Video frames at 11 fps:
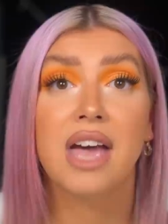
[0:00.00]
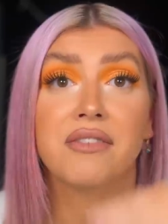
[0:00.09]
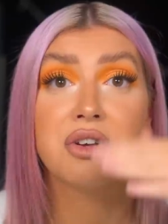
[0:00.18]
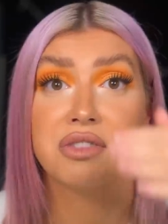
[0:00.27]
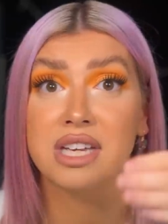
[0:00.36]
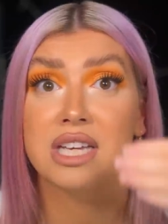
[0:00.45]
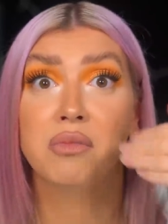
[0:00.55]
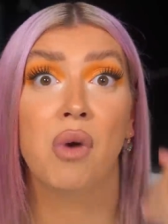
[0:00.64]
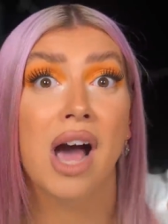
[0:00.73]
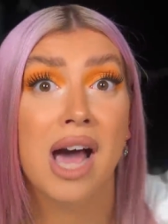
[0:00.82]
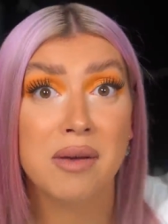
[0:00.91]
If you're thinking
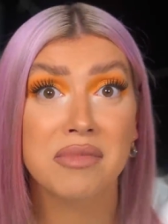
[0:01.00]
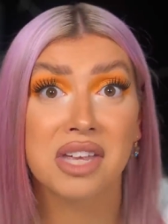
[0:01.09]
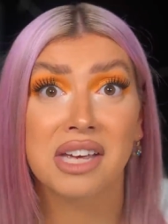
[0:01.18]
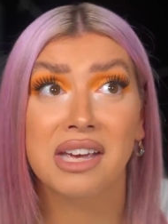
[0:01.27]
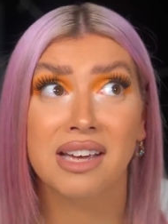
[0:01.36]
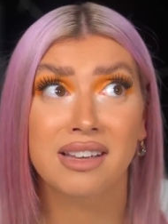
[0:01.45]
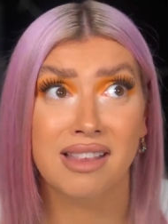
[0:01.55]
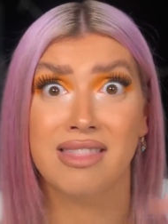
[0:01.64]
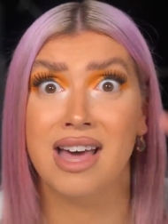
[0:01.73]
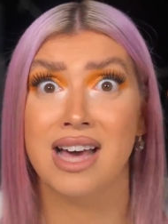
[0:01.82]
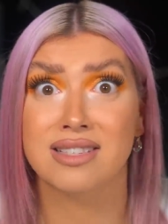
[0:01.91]
what I'm thinking,
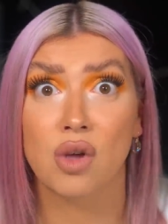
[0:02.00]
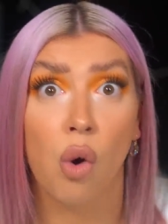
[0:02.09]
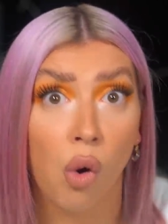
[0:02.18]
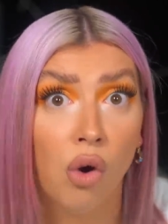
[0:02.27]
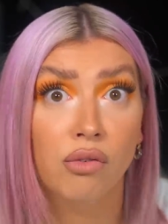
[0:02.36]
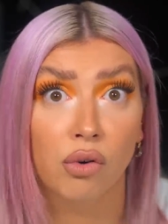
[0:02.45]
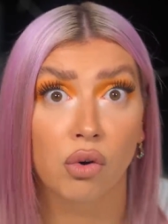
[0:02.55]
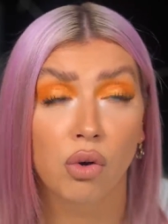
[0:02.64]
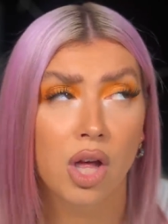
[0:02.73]
that that's awful,